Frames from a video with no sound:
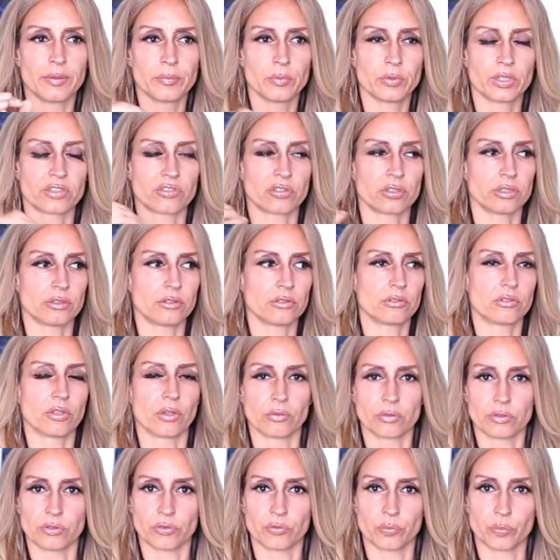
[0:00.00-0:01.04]
We actually
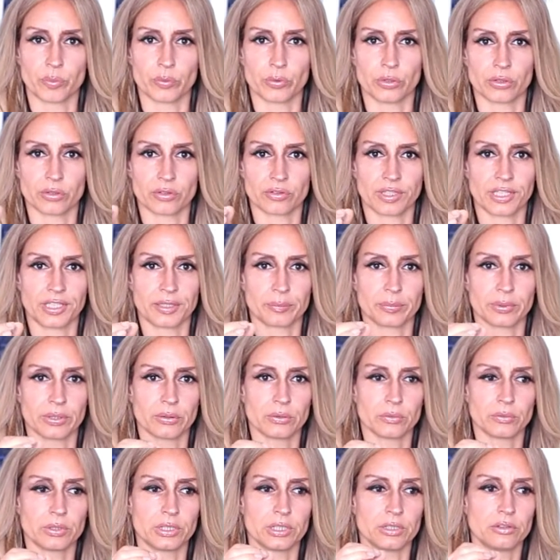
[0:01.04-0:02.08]
don't use butyrate,
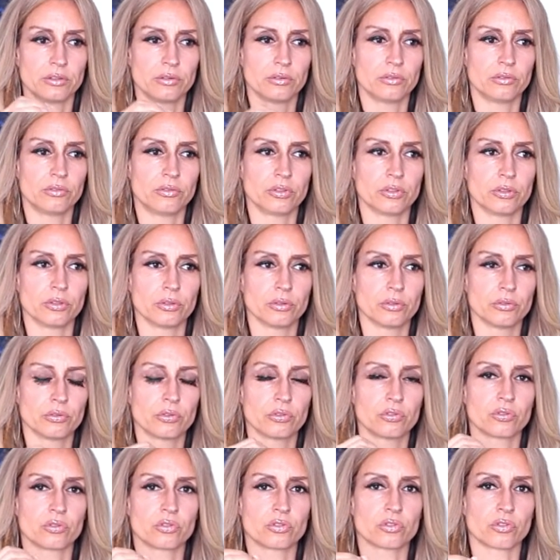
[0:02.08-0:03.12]
but we do
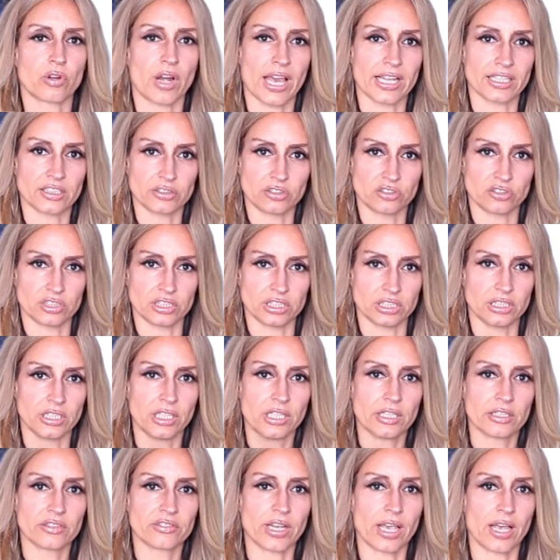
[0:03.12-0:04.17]
strategy
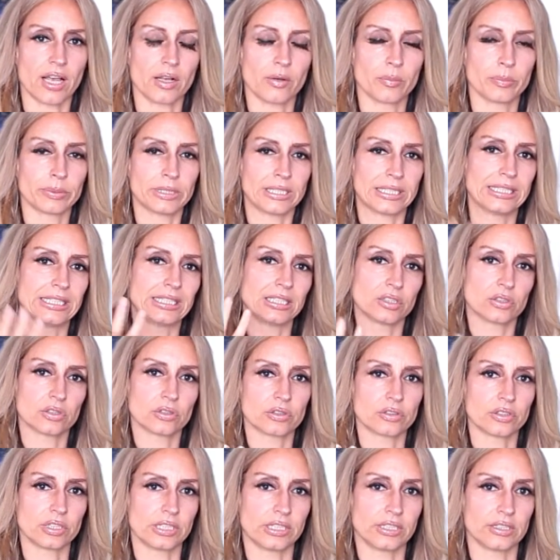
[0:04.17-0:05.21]
to help
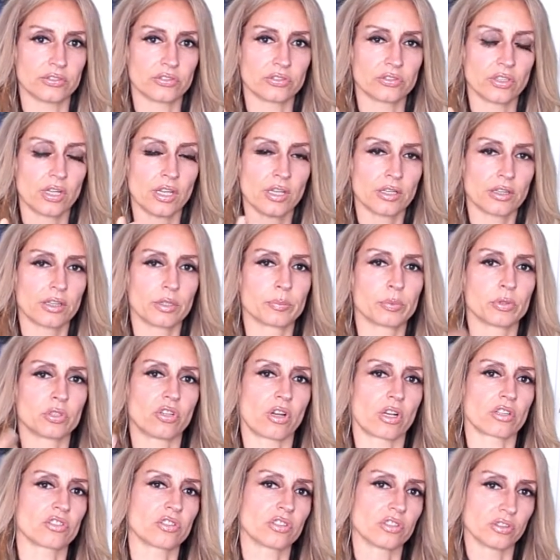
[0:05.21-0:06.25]
increase the
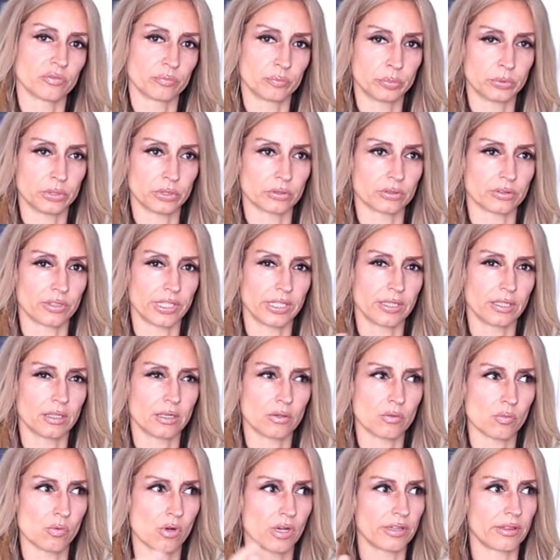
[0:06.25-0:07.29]
production of butyrate.
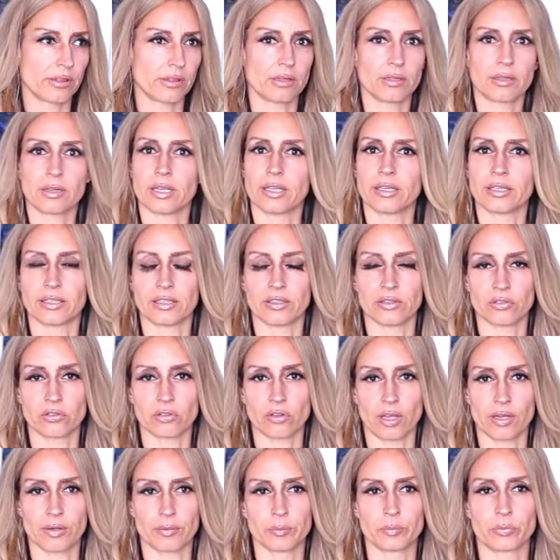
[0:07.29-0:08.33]
One thing
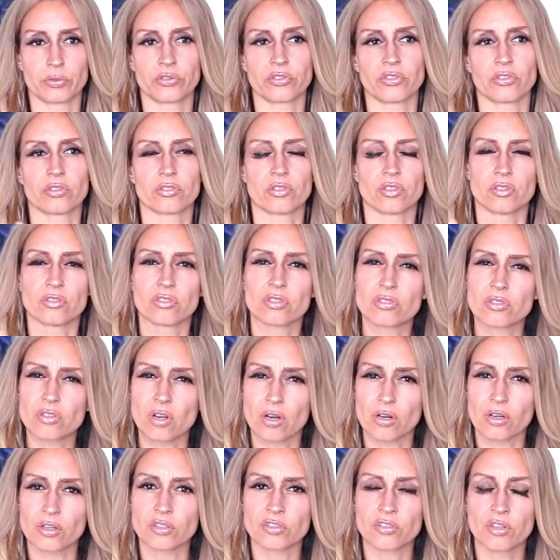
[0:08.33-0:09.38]
is resistant
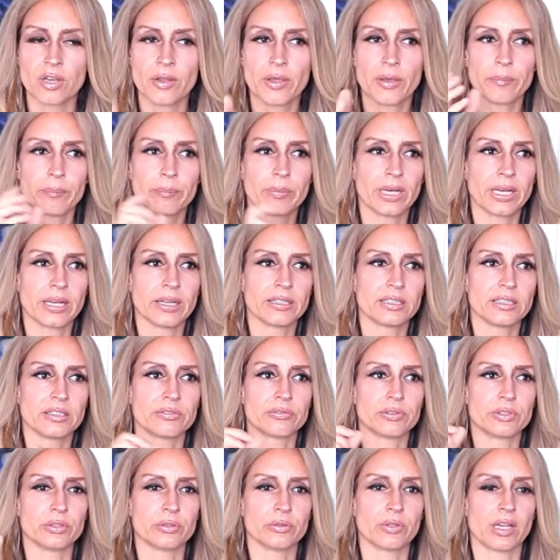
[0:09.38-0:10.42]
starch, but
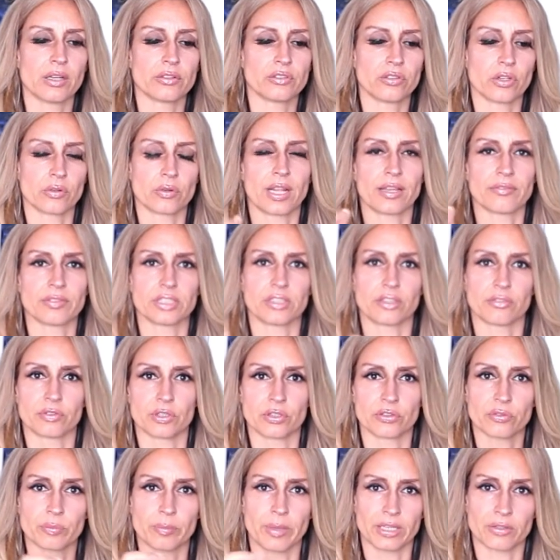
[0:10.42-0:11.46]
if you don't have a
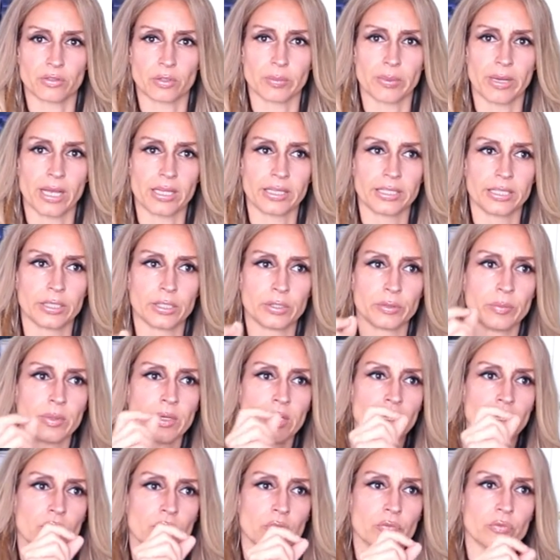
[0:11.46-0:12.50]
diverse microbiome,
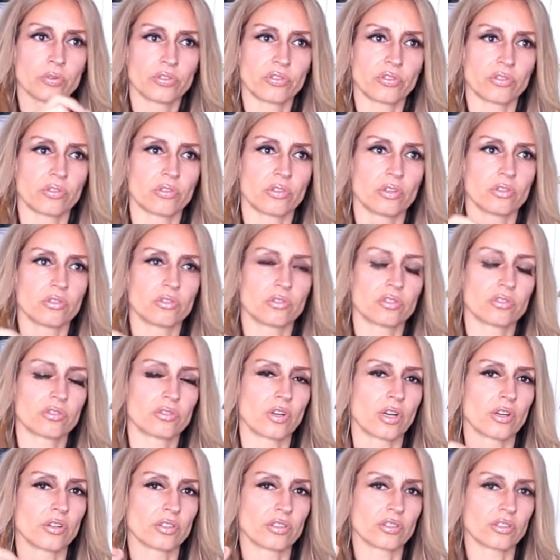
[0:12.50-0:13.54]
resistant
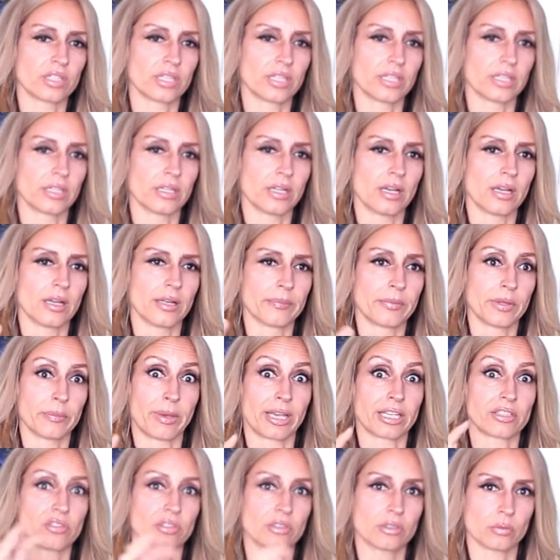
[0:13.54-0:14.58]
starch can, the
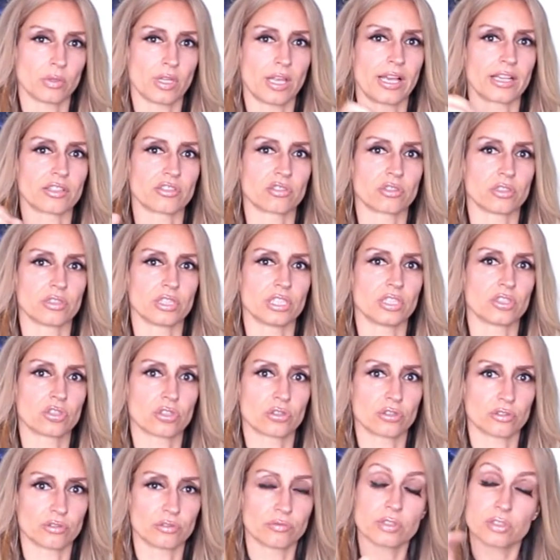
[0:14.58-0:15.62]
bacteria will actually
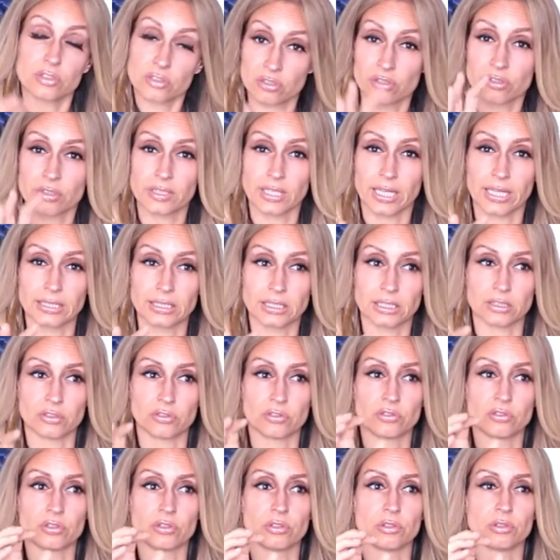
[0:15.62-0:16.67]
turn that
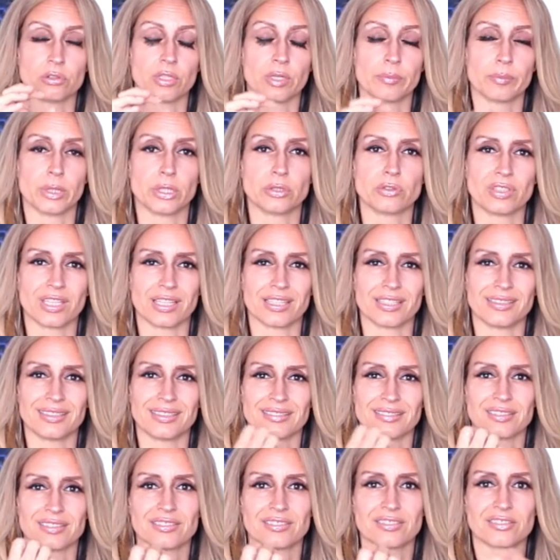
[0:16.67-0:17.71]
into ammonia
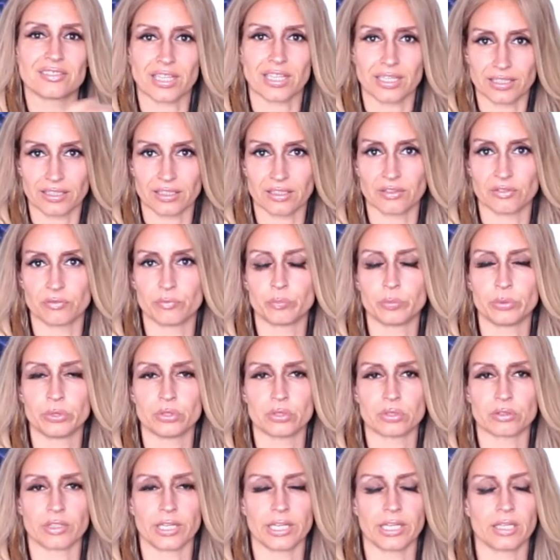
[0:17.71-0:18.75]
instead of
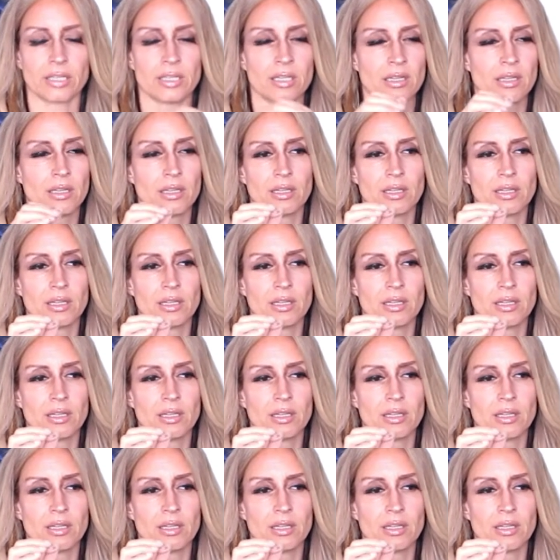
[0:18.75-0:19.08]
butyrate.